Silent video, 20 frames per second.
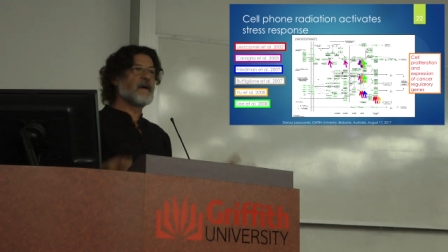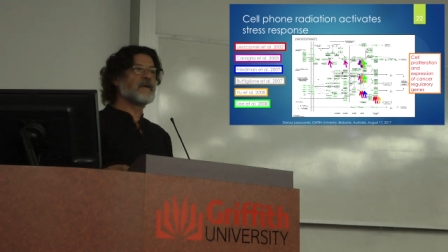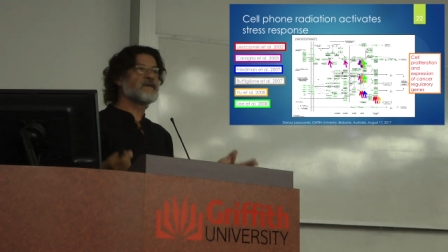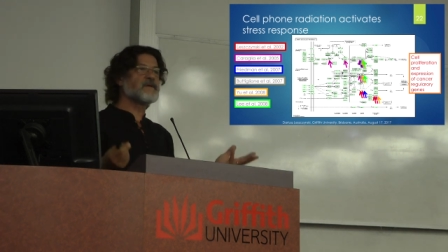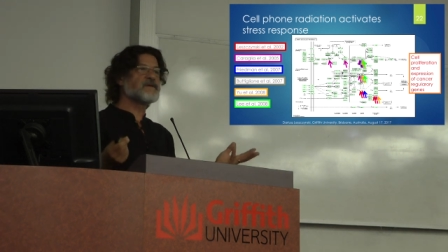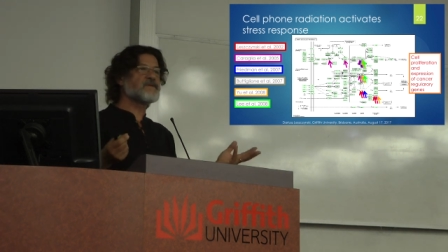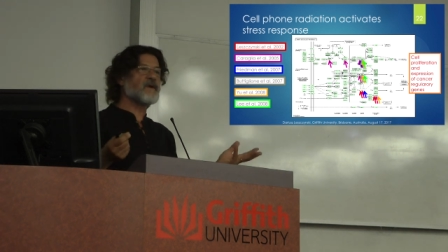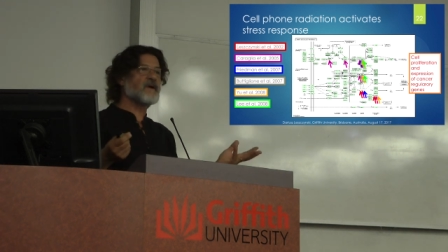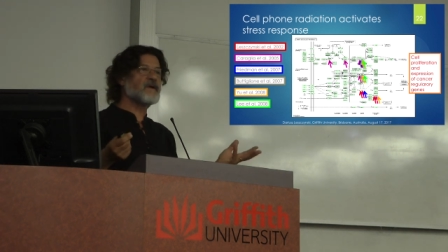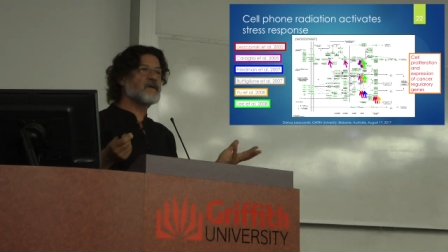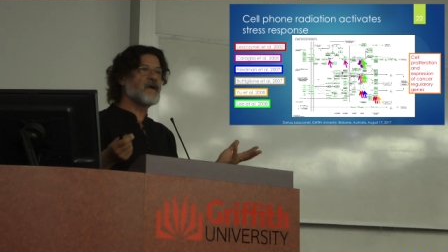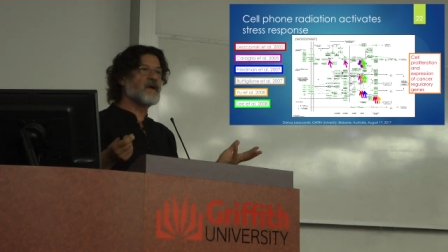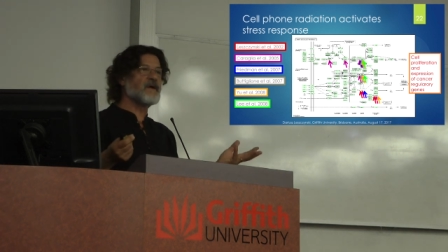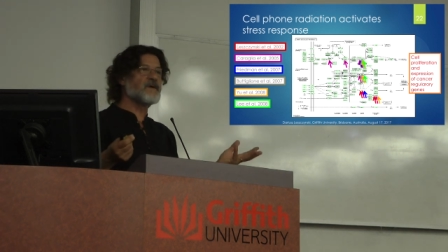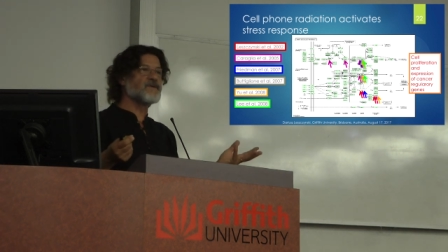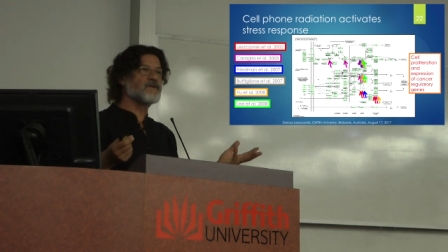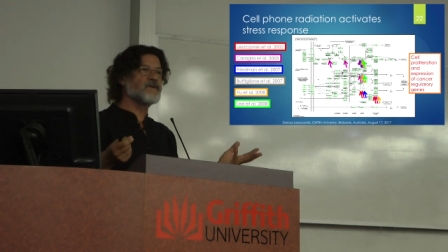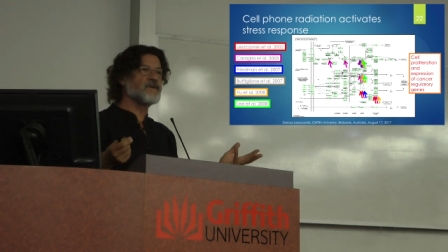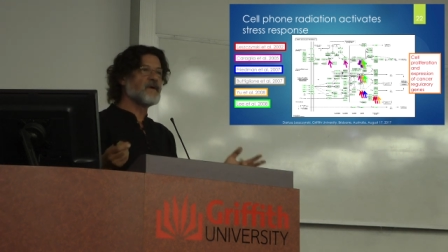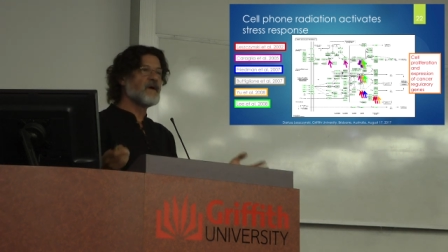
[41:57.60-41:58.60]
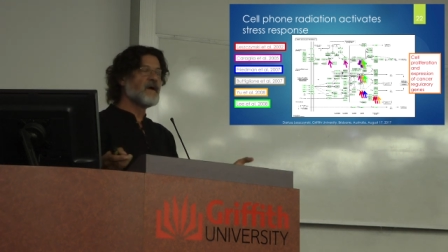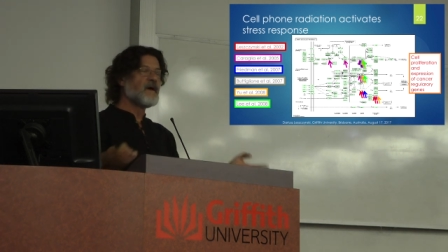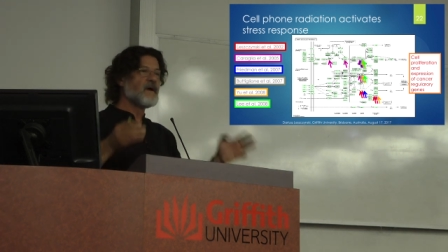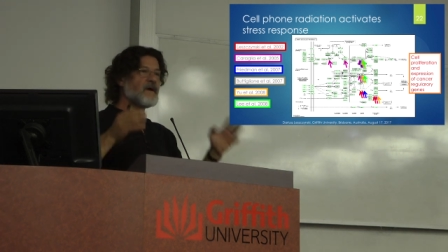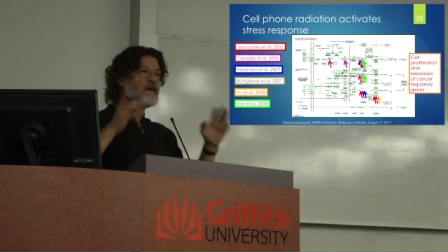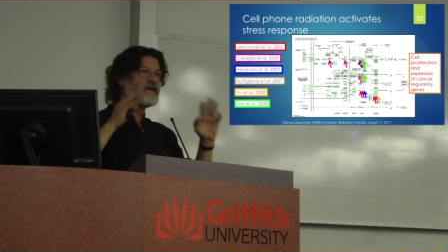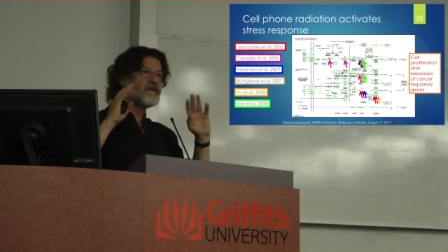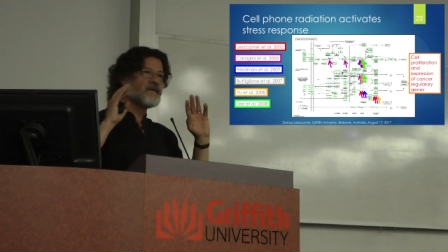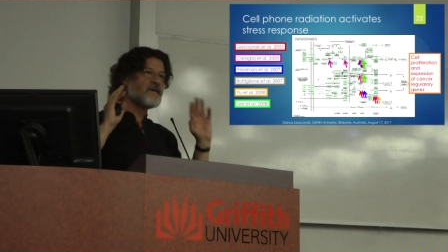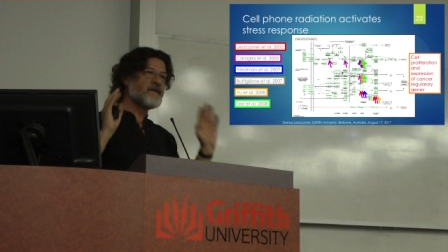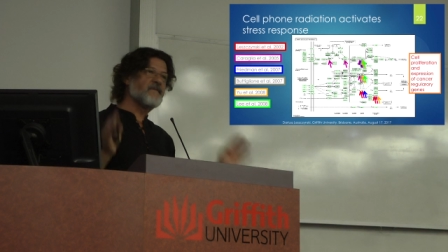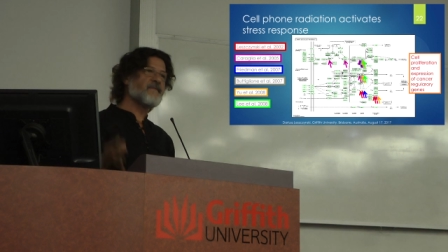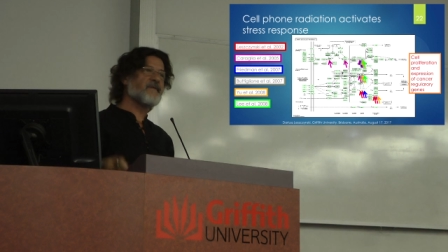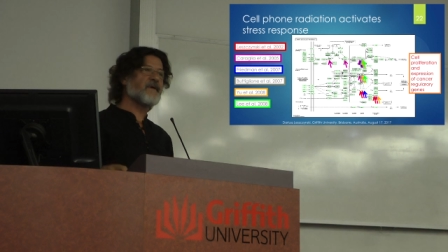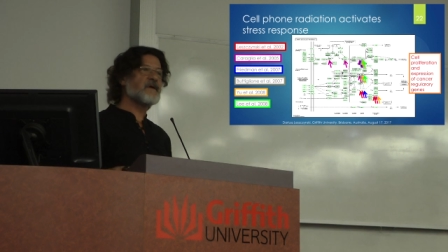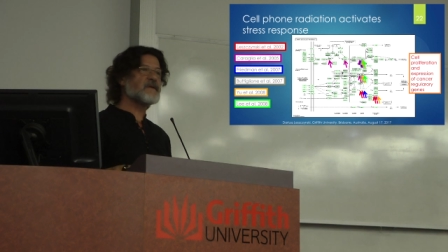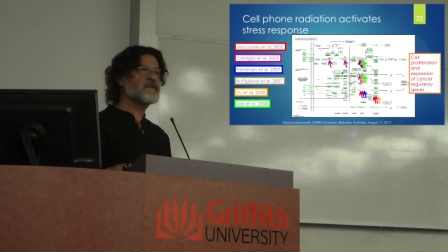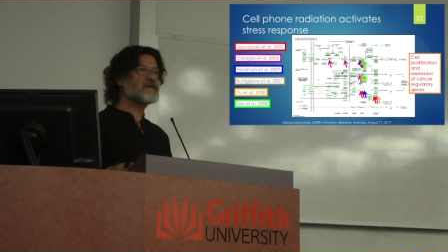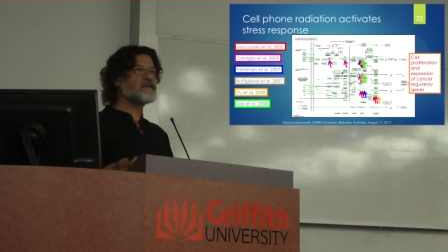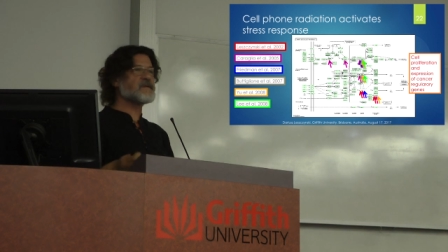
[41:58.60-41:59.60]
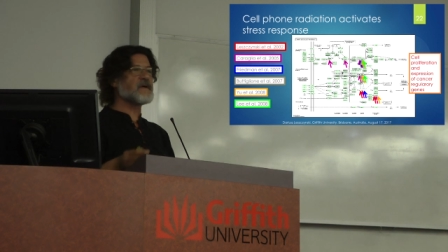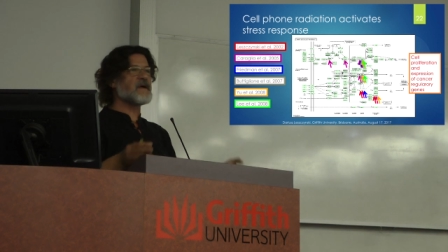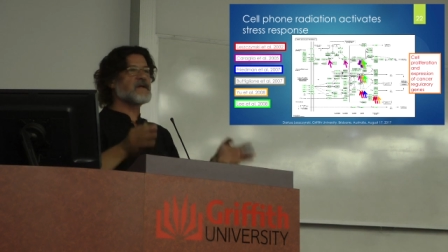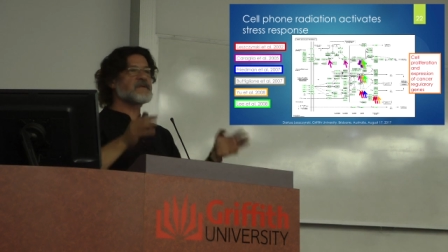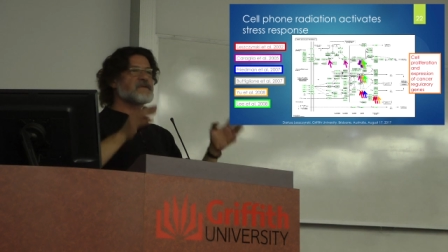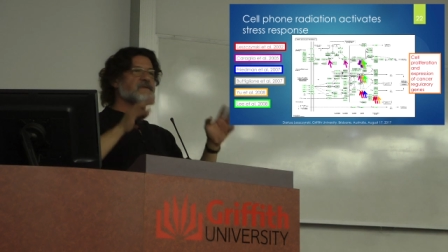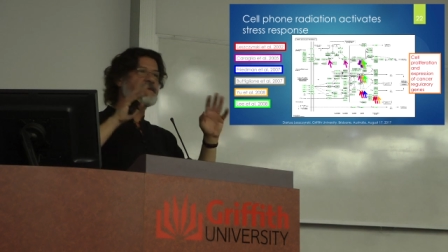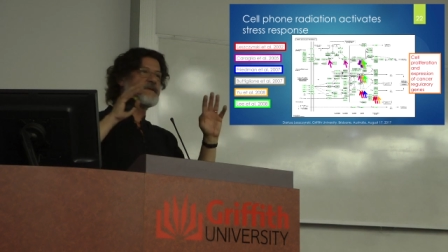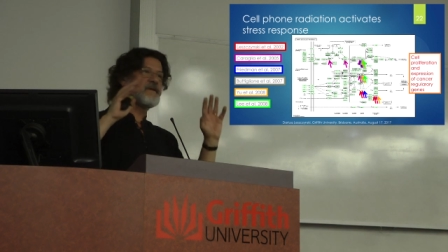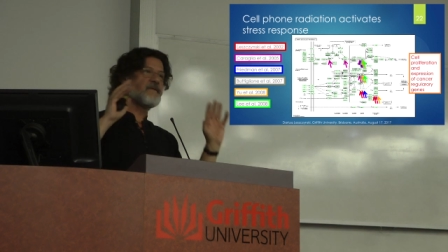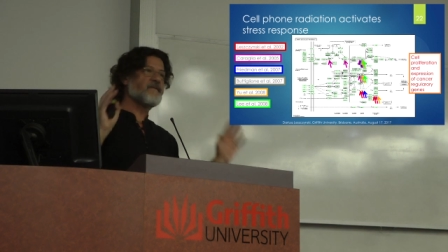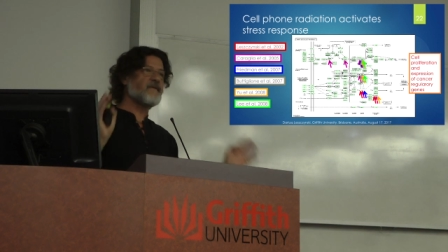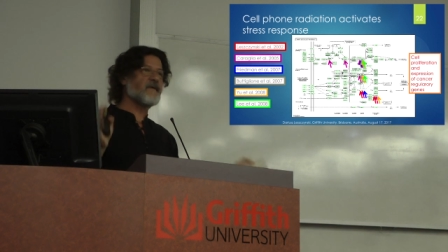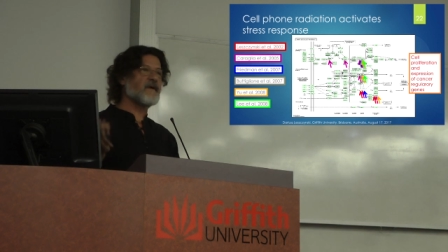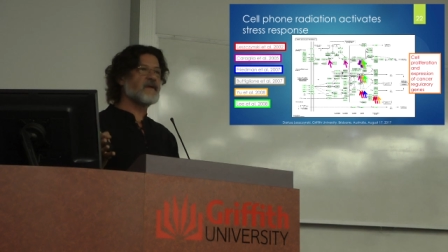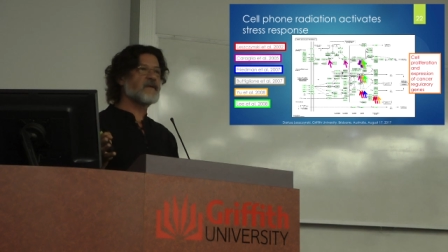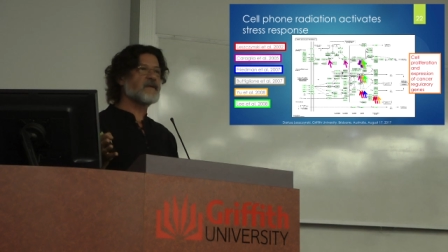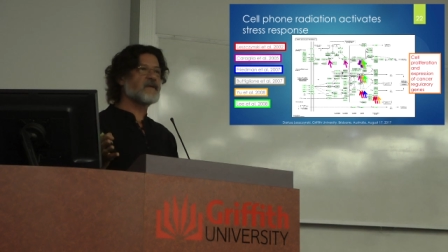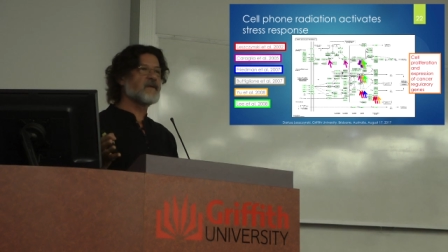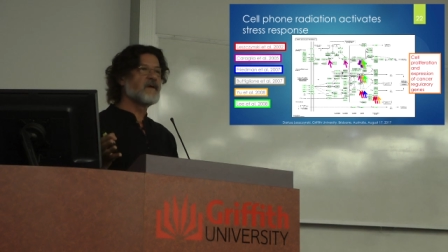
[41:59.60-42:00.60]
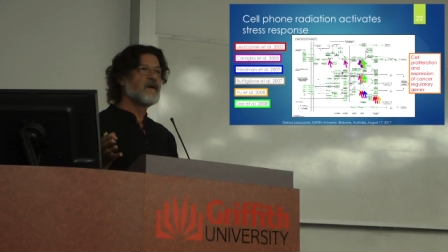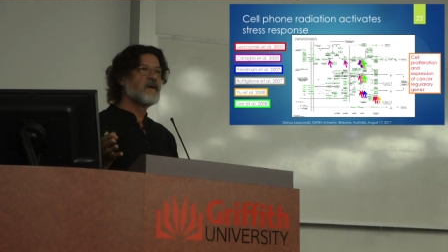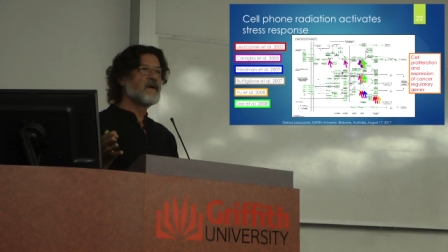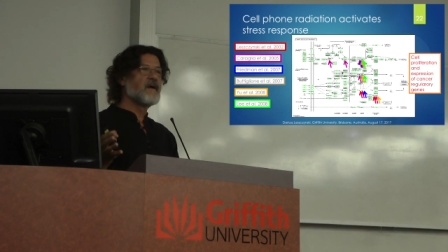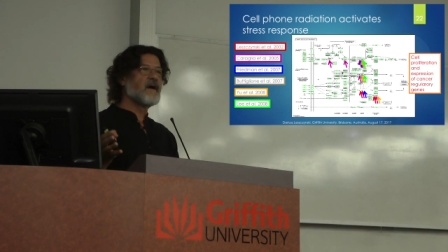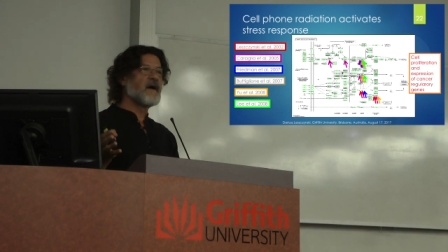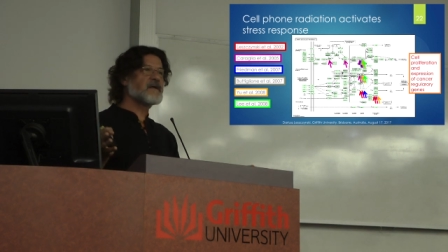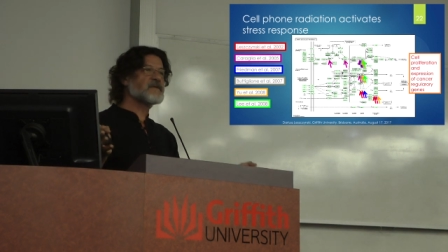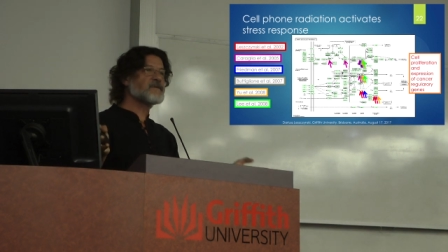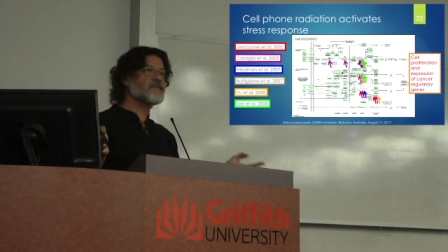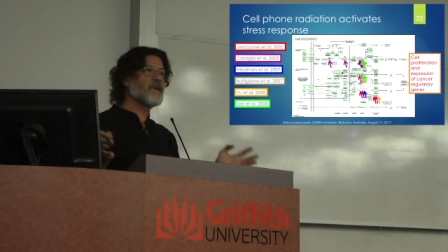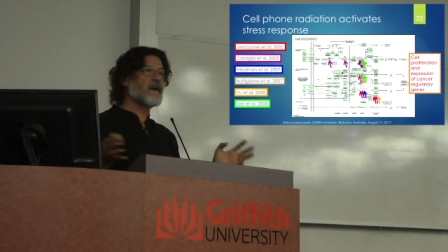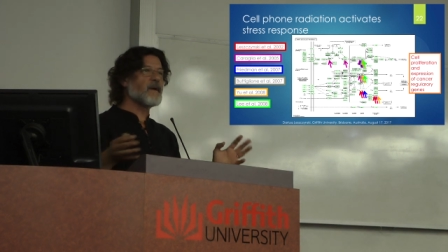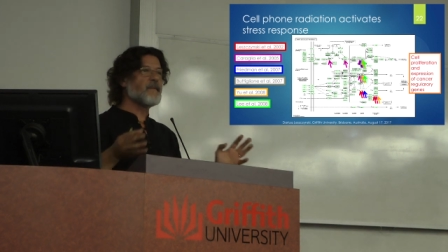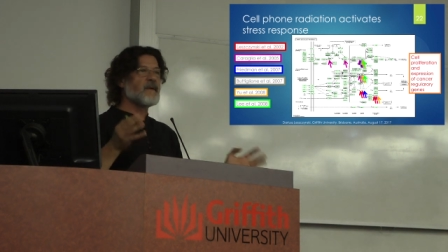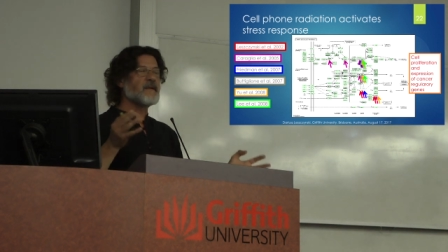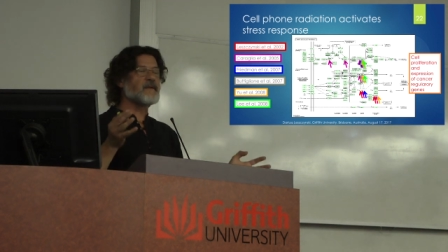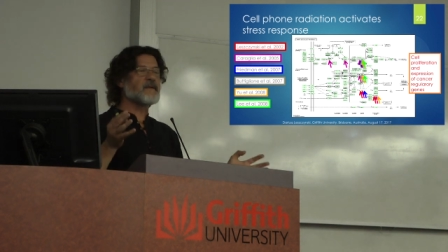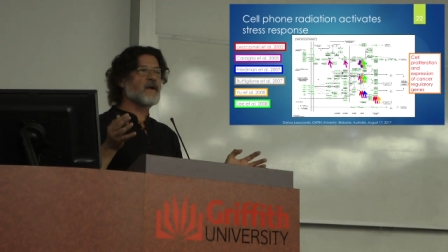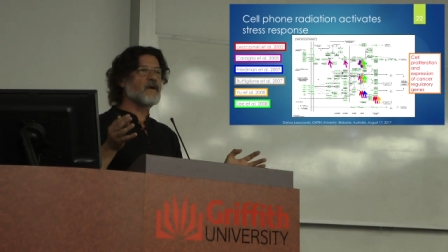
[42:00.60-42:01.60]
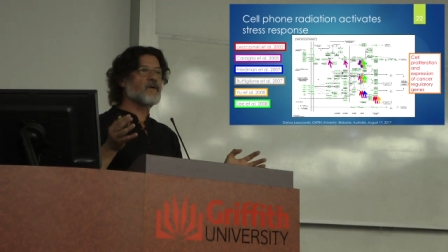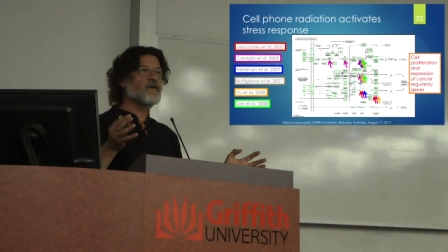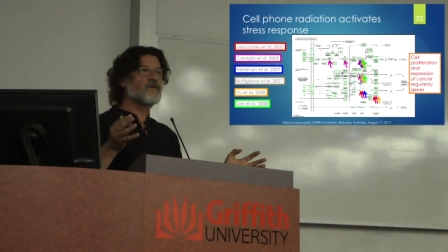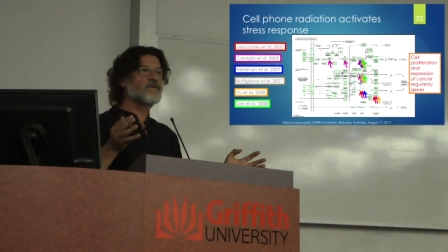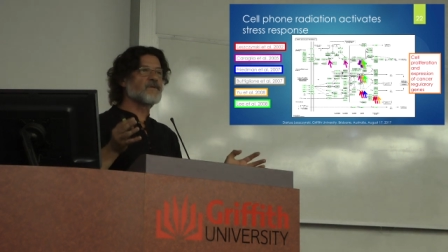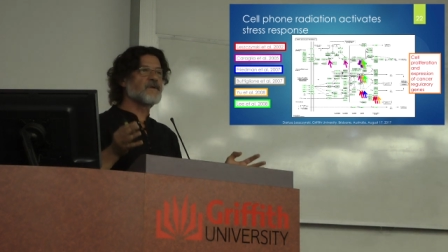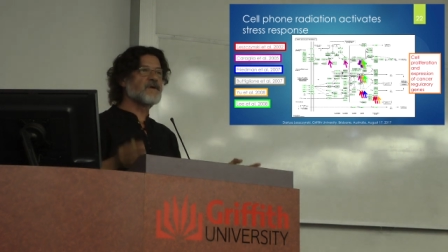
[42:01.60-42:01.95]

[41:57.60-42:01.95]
by this radiation. Different cells, different experimental